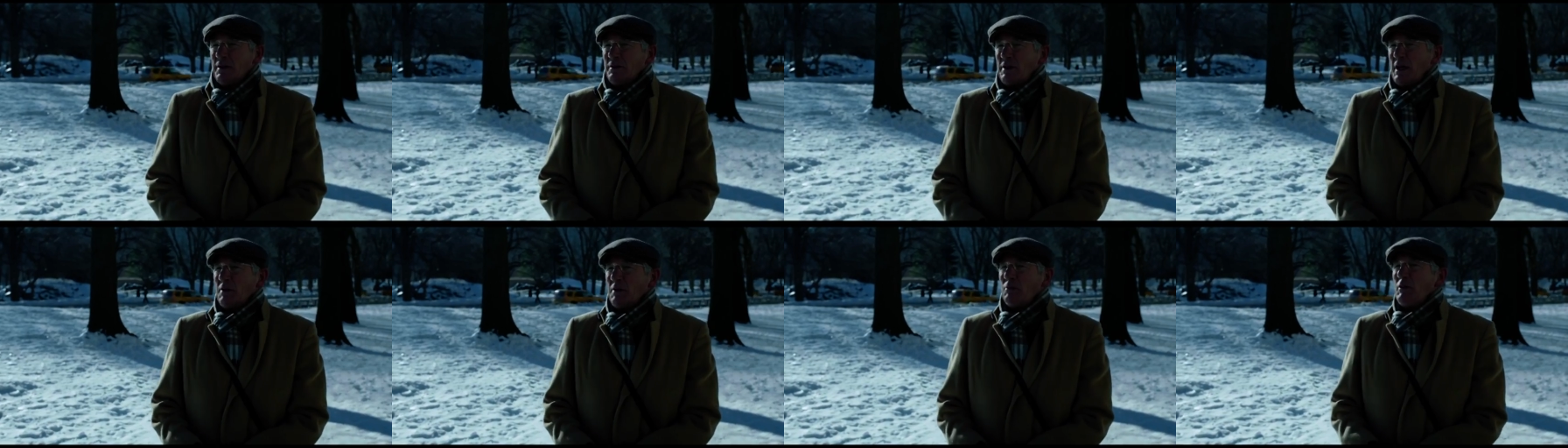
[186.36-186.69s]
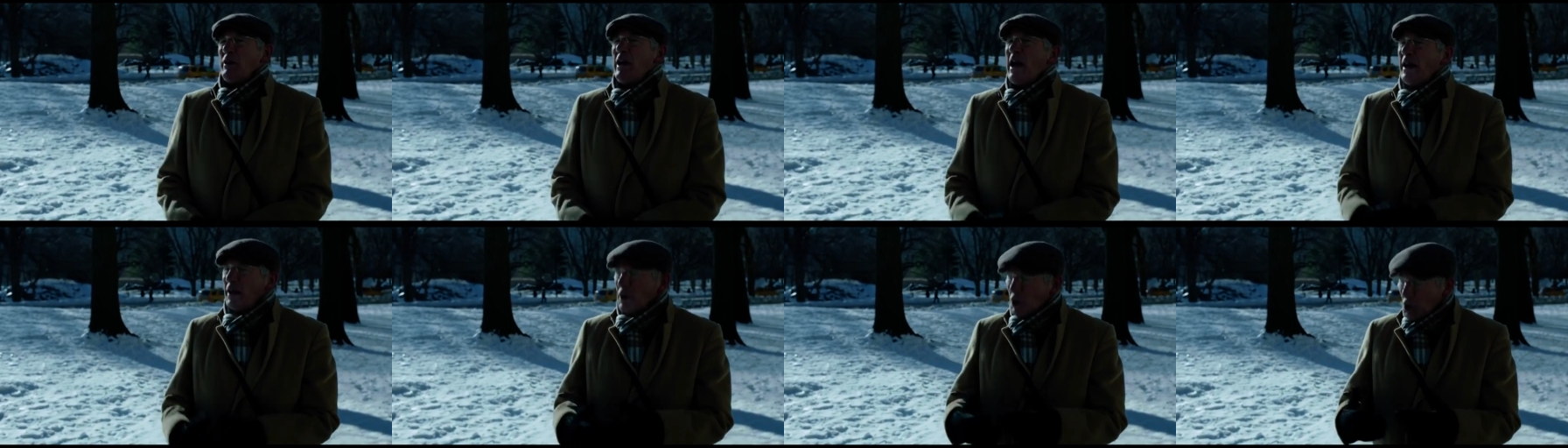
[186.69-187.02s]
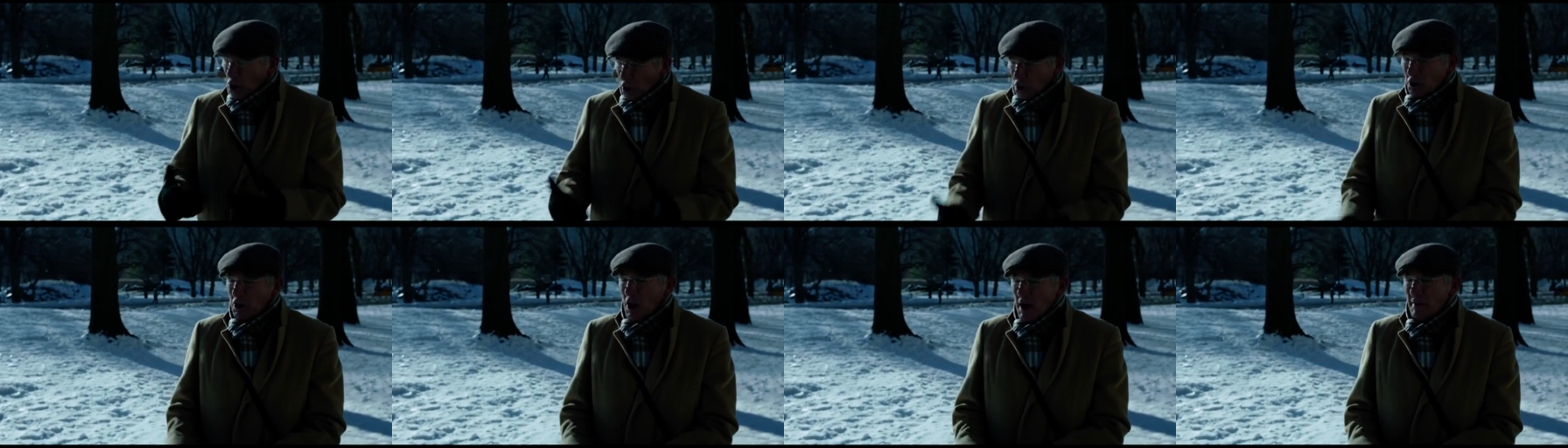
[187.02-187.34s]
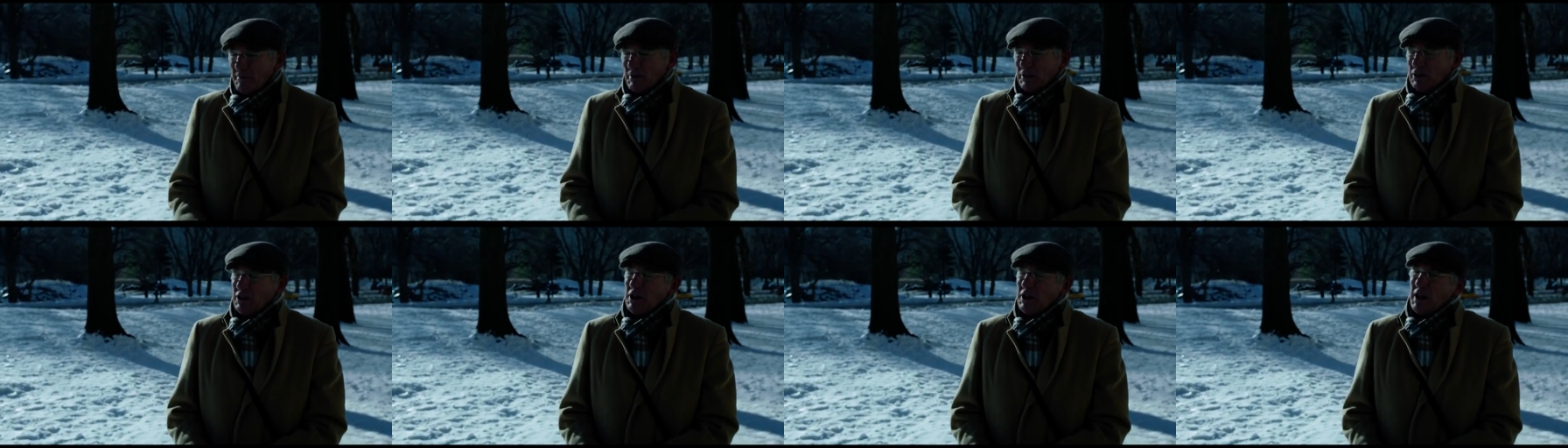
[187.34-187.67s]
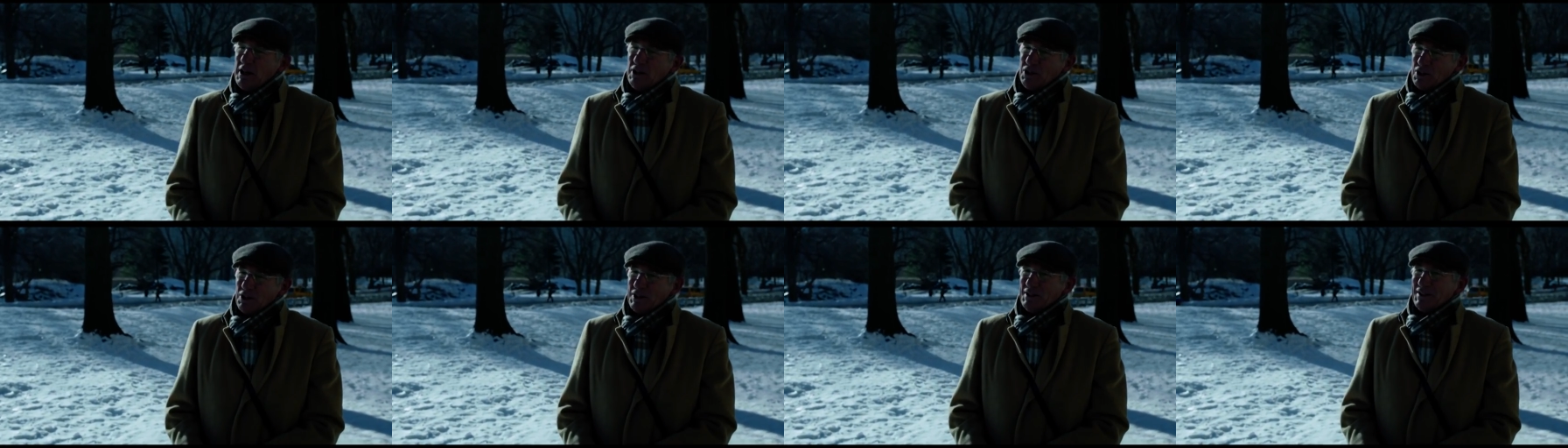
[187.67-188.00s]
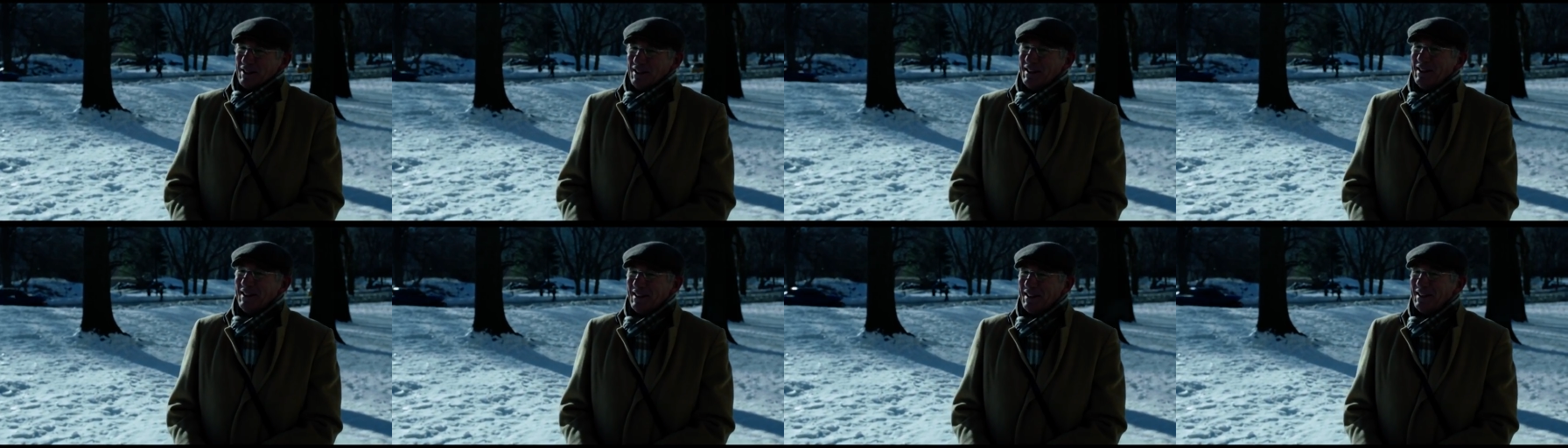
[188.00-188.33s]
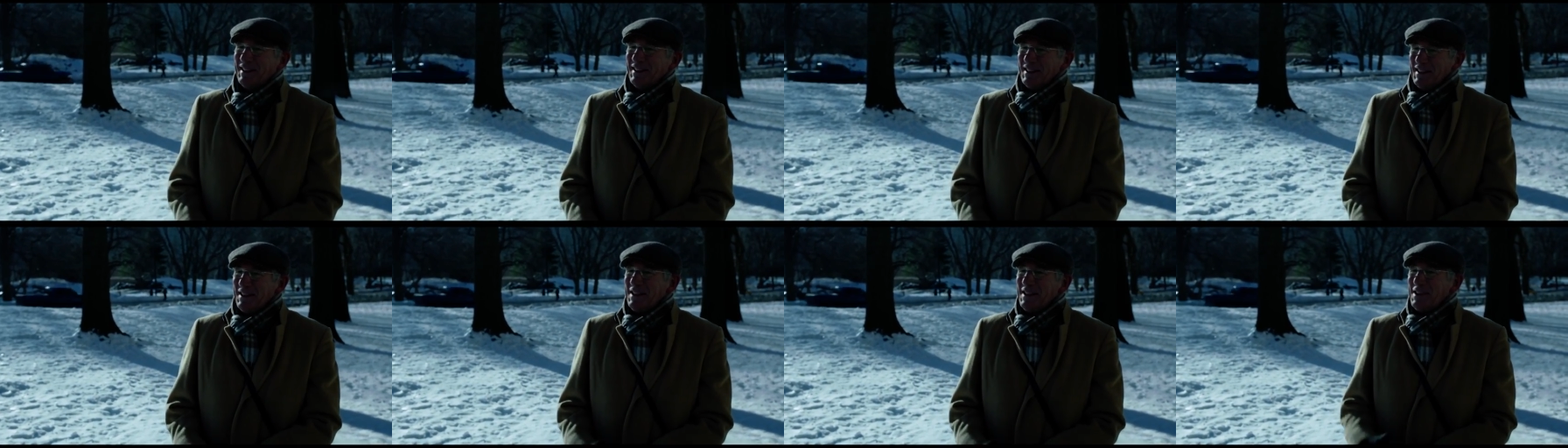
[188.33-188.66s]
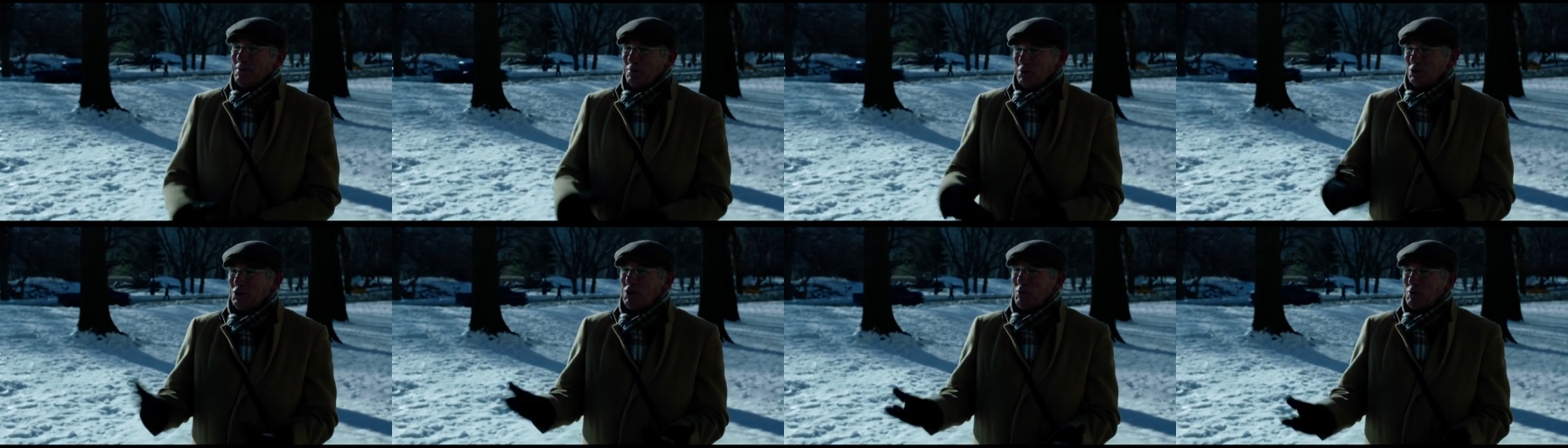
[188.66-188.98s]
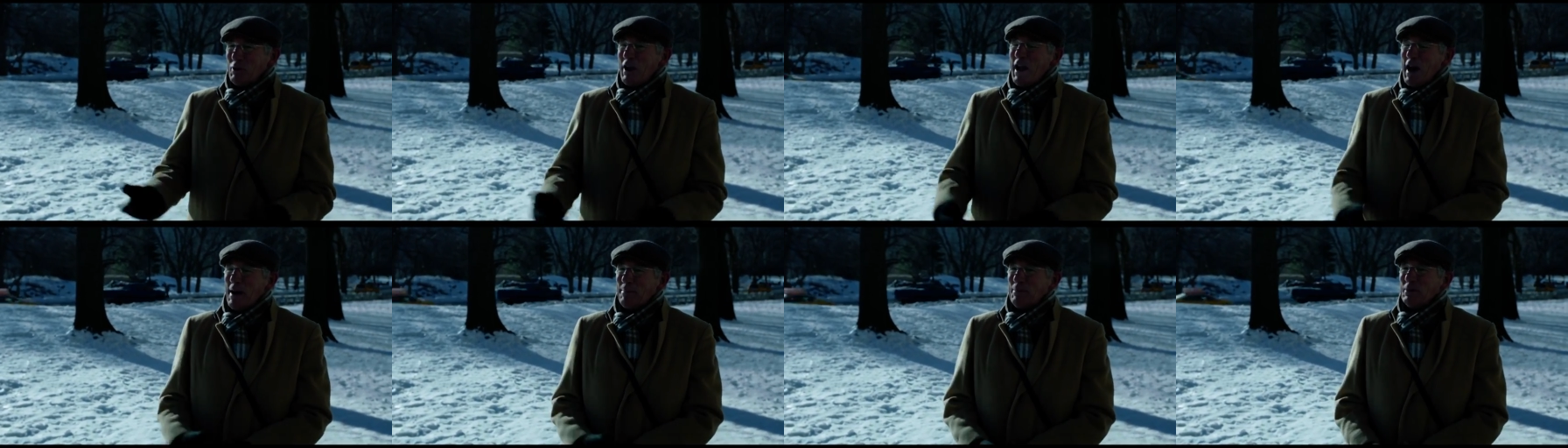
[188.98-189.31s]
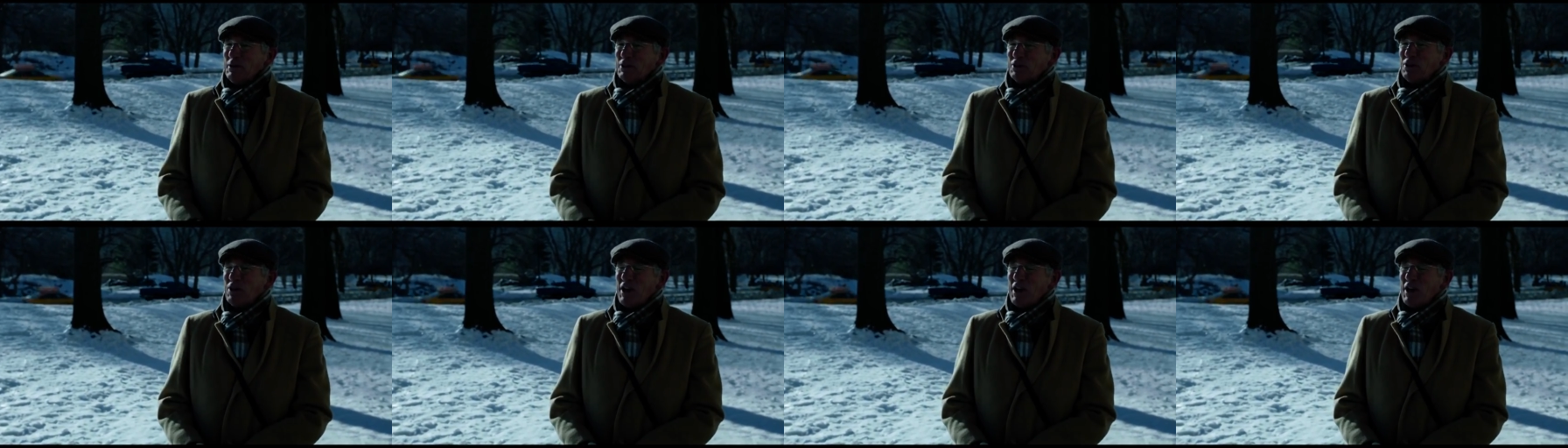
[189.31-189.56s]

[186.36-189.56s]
that we had a good conversation, and we'll see what happens,